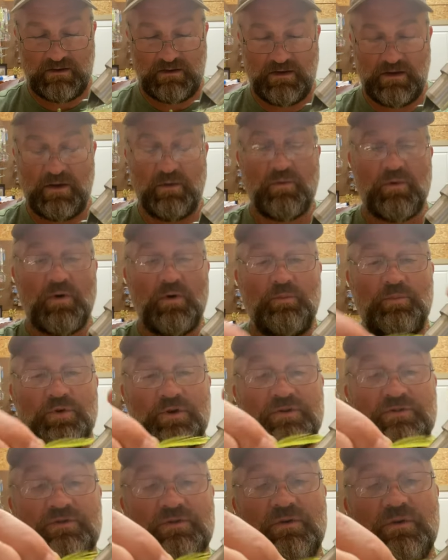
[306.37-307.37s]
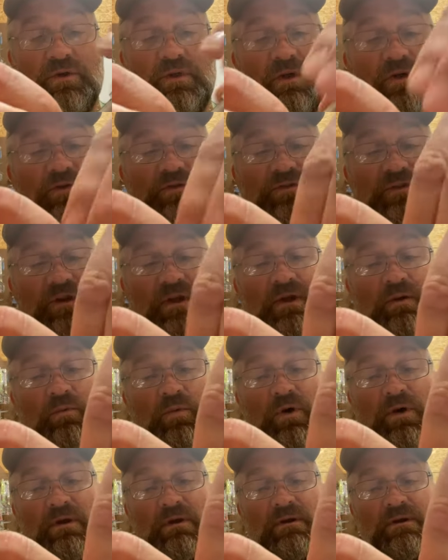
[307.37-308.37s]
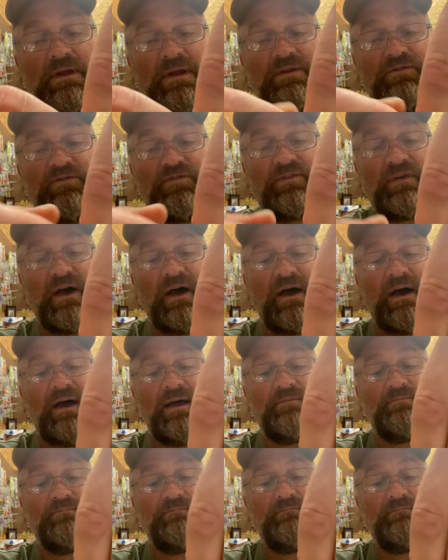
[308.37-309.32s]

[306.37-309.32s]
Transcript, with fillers: And we're going to put two of those in, one on each side.